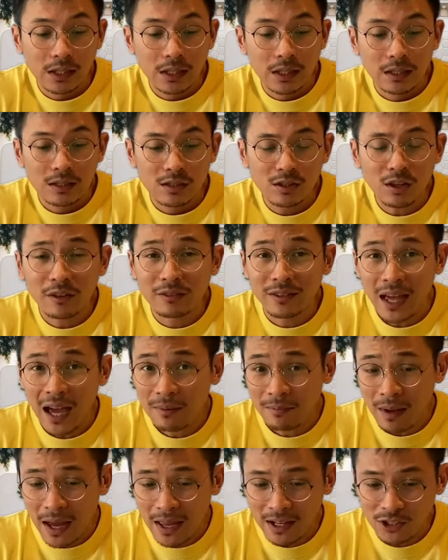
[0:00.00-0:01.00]
It's not
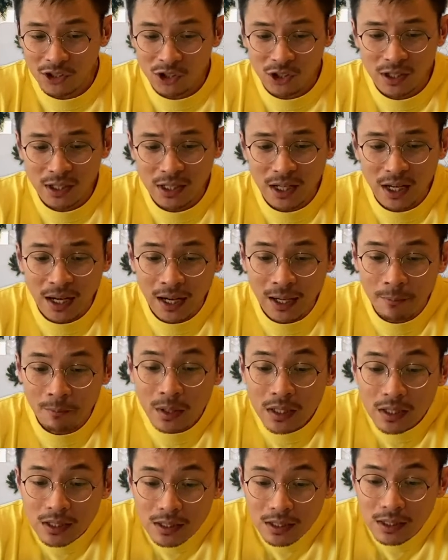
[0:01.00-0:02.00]
that bad actually. I
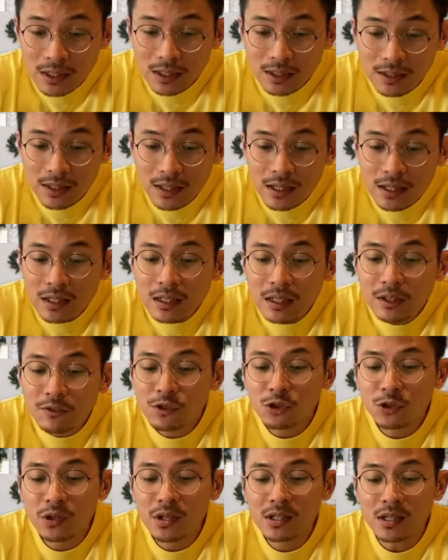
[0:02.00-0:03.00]
personally think curved
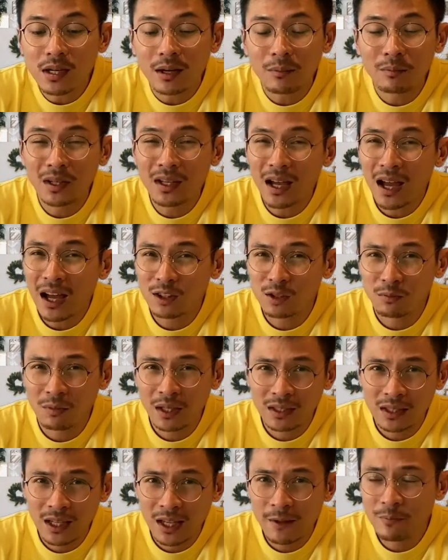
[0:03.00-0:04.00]
screens are a bit hard to
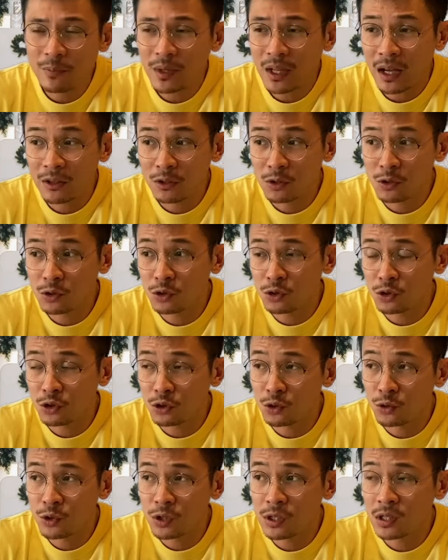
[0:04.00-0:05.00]
maintain. I used to
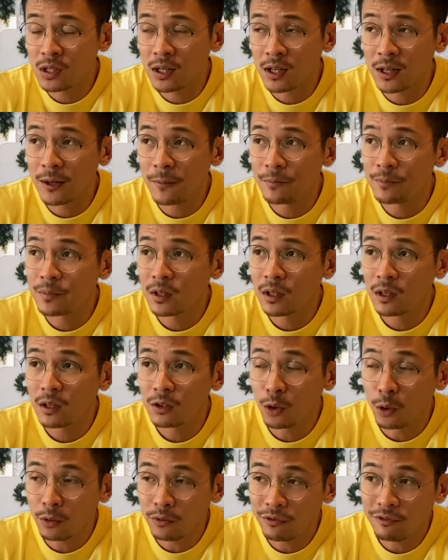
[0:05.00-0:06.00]
use the
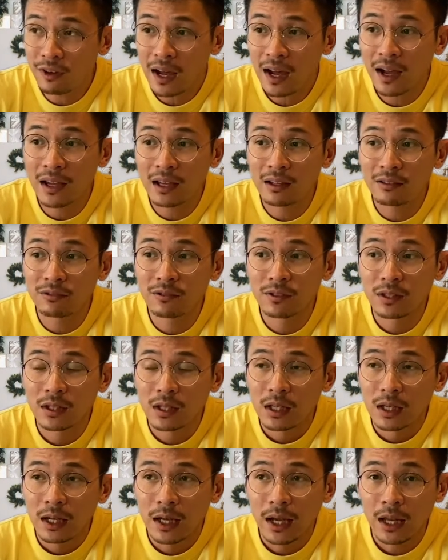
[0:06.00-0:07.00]
Note 5
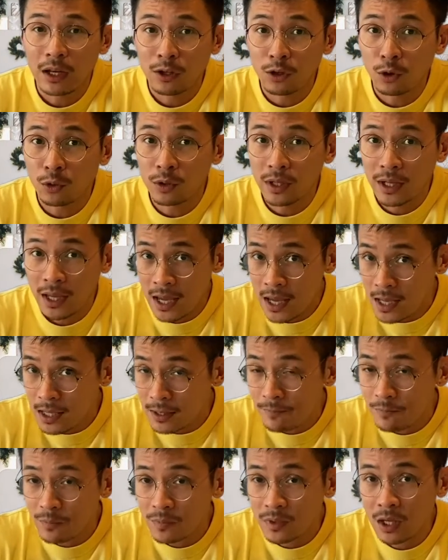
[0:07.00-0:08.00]
and Note
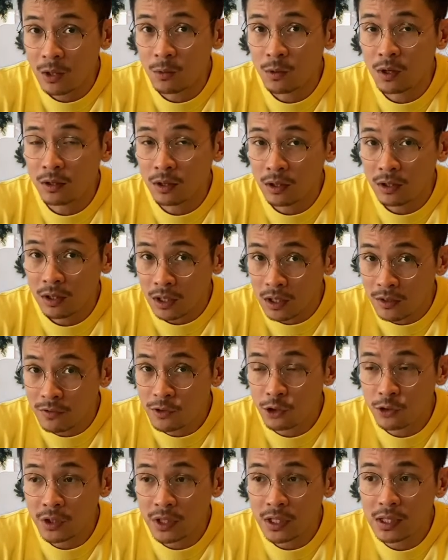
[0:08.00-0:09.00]
8. They were curved
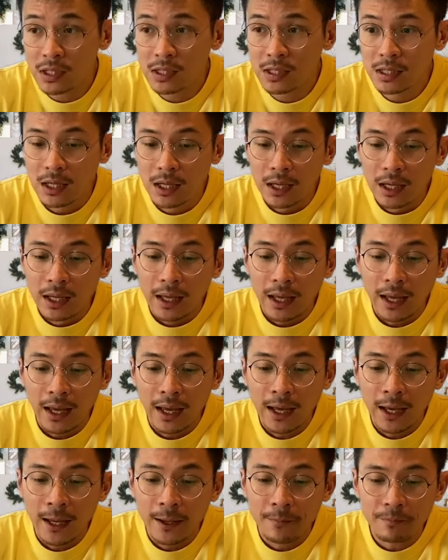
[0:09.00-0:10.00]
screens.
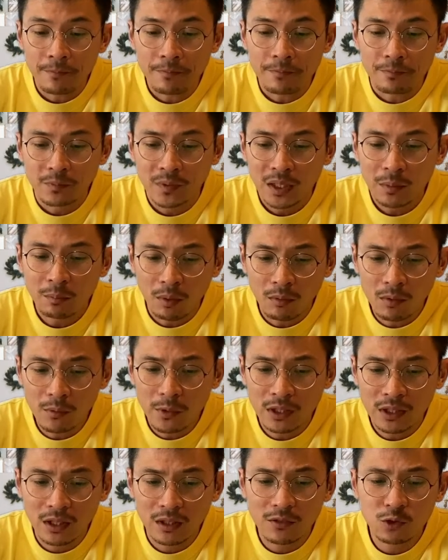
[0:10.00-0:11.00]
And the problem
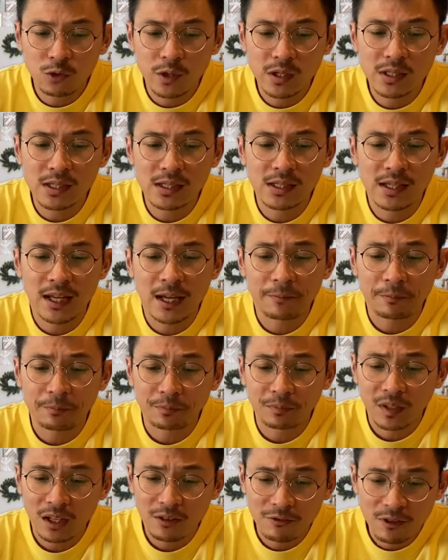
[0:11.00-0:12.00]
with curved screens is that,
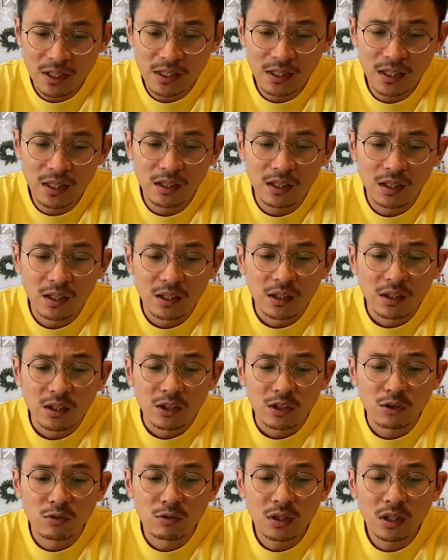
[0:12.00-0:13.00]
firstly,
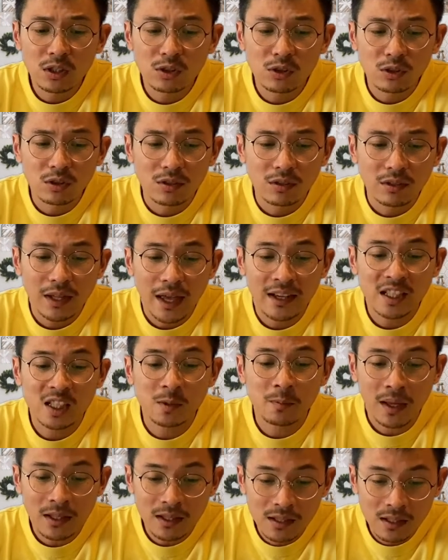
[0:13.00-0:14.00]
you need
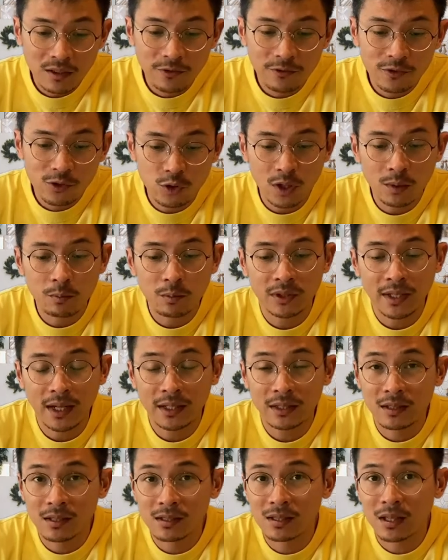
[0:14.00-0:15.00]
expensive screen
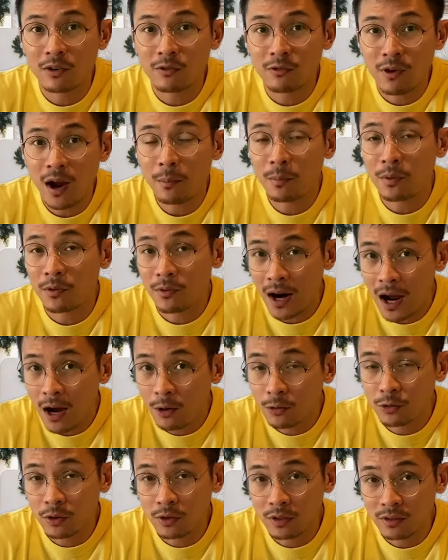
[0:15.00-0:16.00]
protectors that wrap
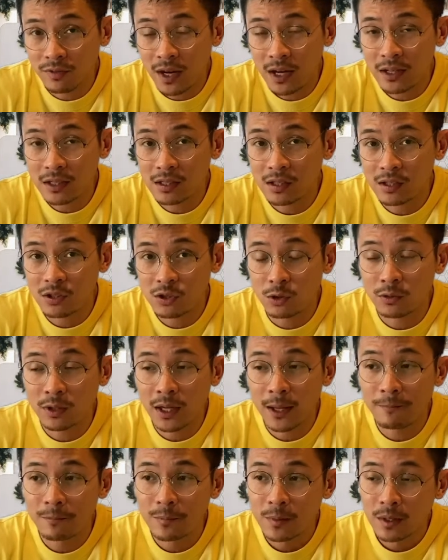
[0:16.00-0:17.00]
around your device so
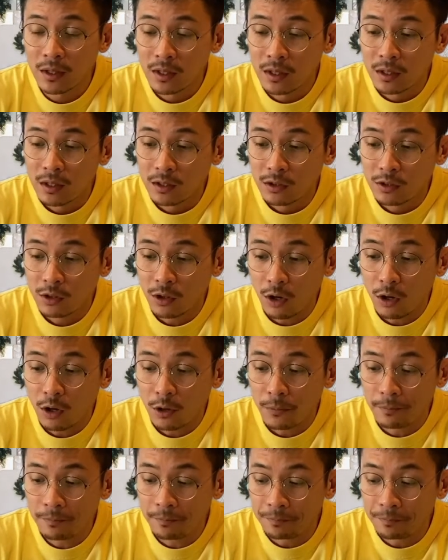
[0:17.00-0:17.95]
that your